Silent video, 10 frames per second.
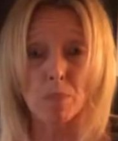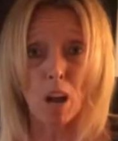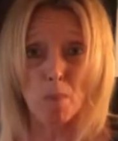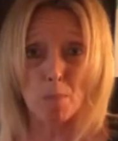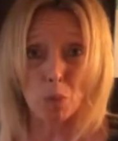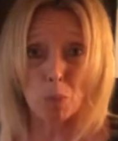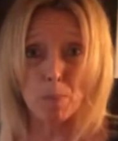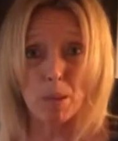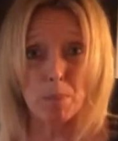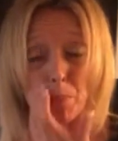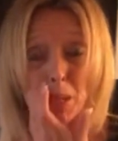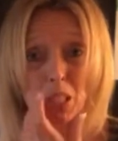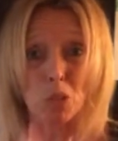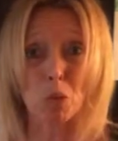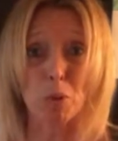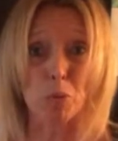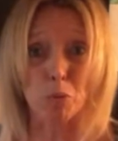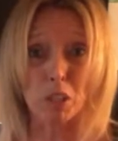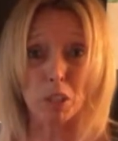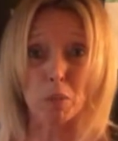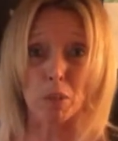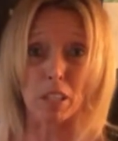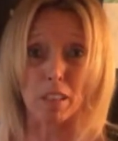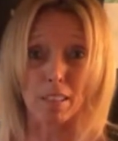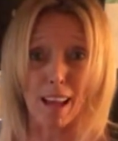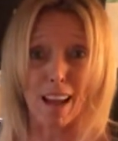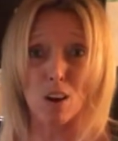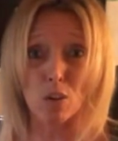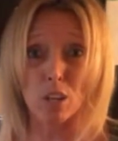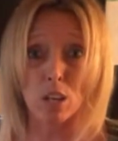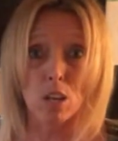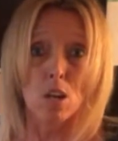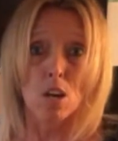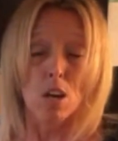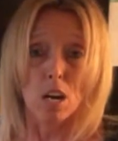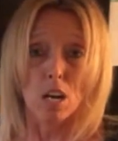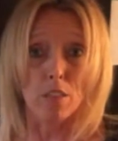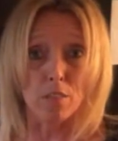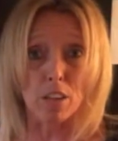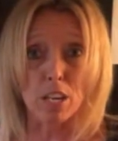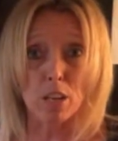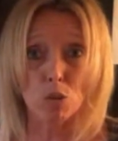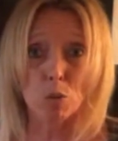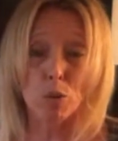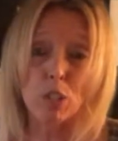I'm gonna whip it because it'll be really, really loud on the video, so I don't